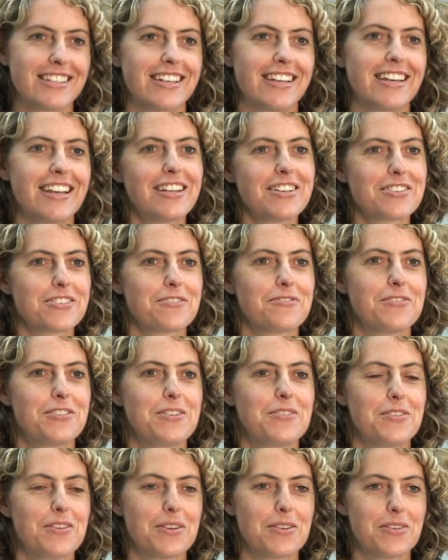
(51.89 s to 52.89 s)
to
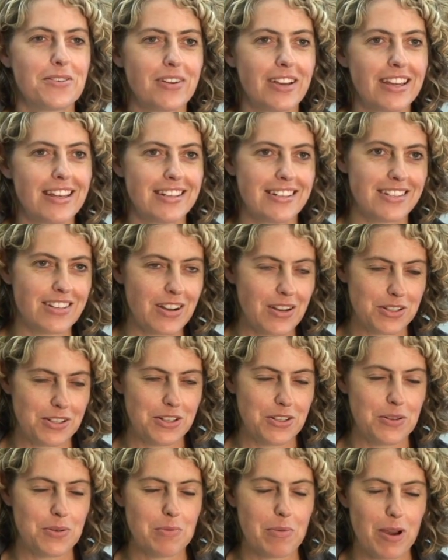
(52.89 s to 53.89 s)
interview you and talk
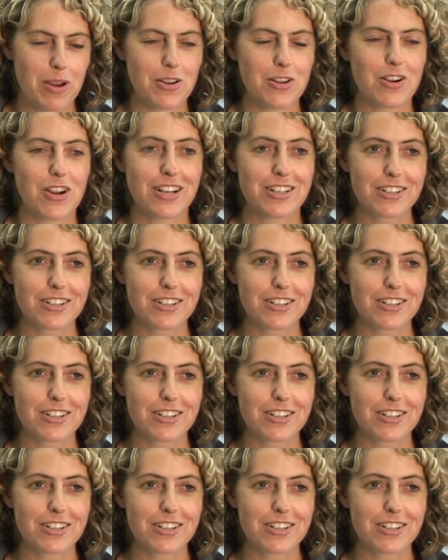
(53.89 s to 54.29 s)
to you about your